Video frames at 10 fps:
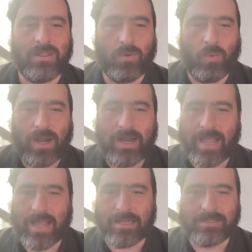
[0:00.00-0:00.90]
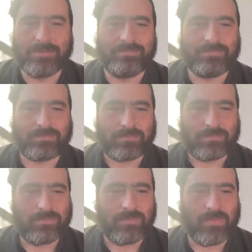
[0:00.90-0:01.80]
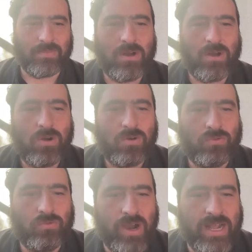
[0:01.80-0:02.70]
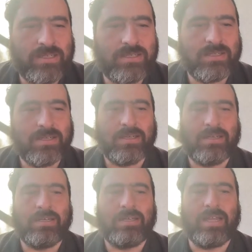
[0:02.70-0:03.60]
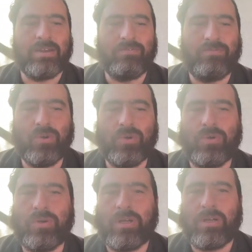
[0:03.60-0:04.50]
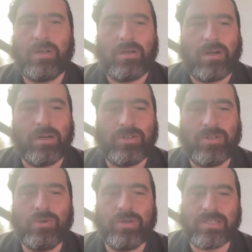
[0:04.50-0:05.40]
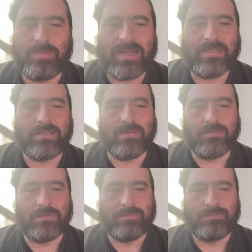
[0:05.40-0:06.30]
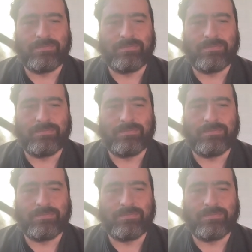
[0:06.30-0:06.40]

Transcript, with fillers: On the one hand, rent and food are too expensive.